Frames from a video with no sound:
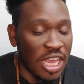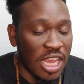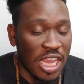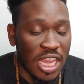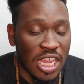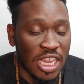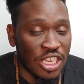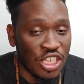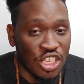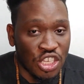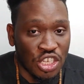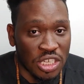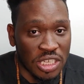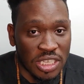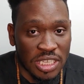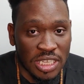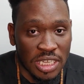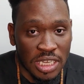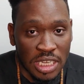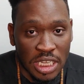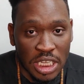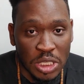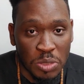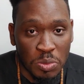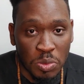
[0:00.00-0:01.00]
It
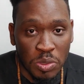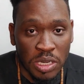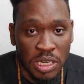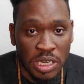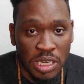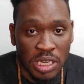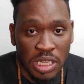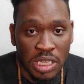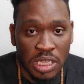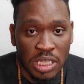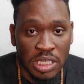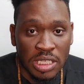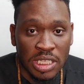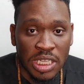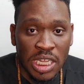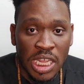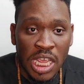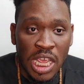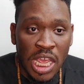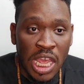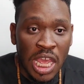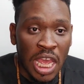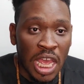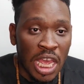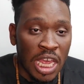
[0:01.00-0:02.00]
is what it is.
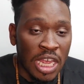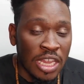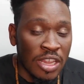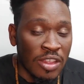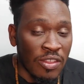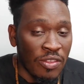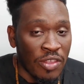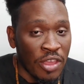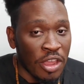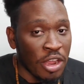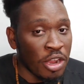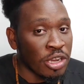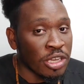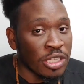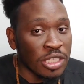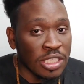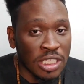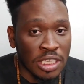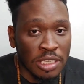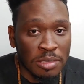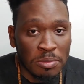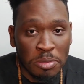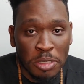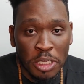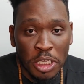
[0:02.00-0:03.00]
There are
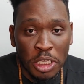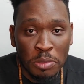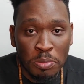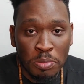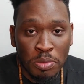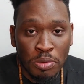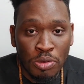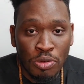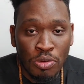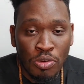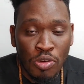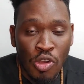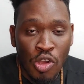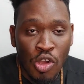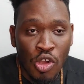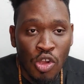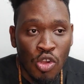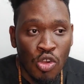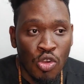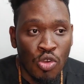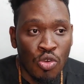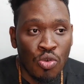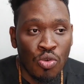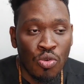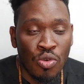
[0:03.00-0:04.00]
some people
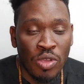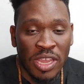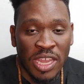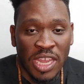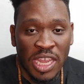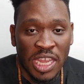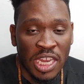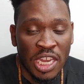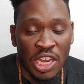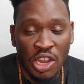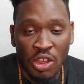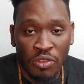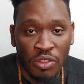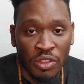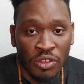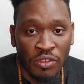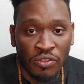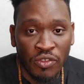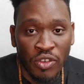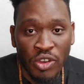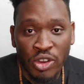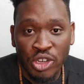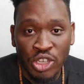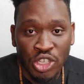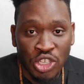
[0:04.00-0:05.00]
who get it on the
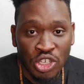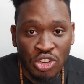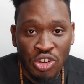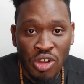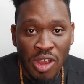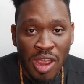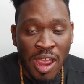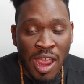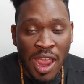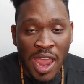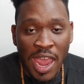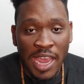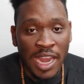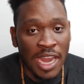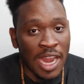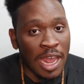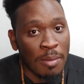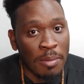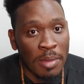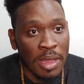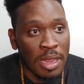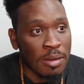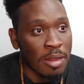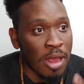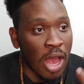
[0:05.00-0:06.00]
first try, and
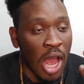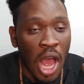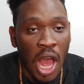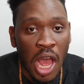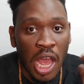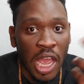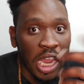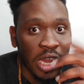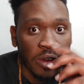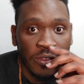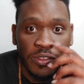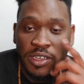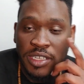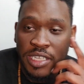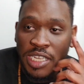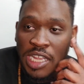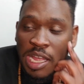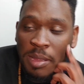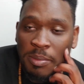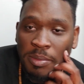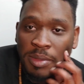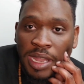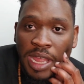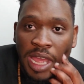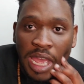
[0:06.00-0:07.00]
I'm in awe every
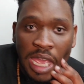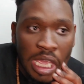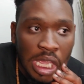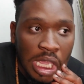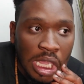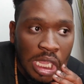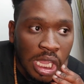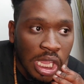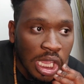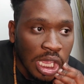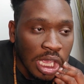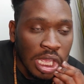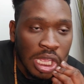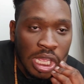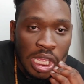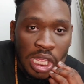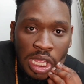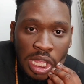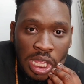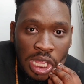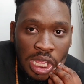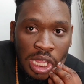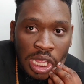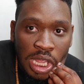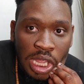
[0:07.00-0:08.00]
time.
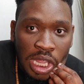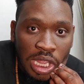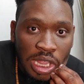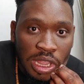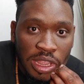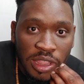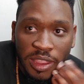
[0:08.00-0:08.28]
Wow.